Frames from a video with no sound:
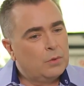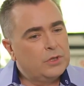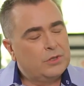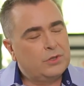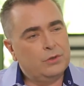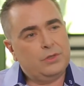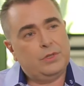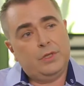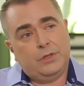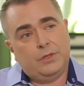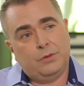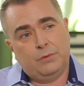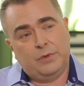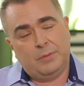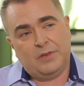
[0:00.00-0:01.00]
Well, the sorts of things
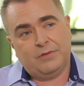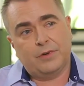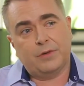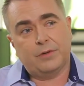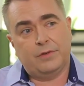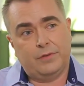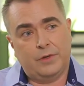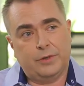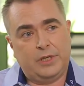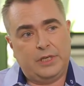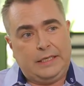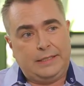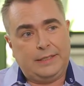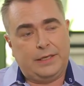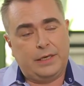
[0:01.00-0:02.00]
that we make very, very
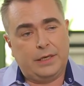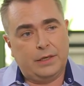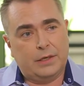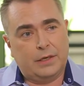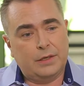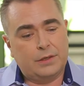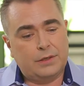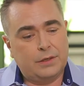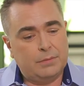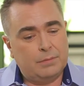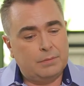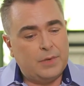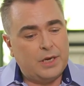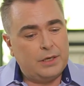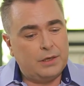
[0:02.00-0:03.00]
easy are to
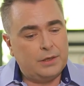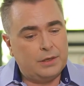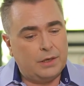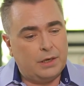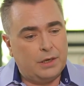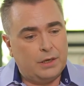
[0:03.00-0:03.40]
make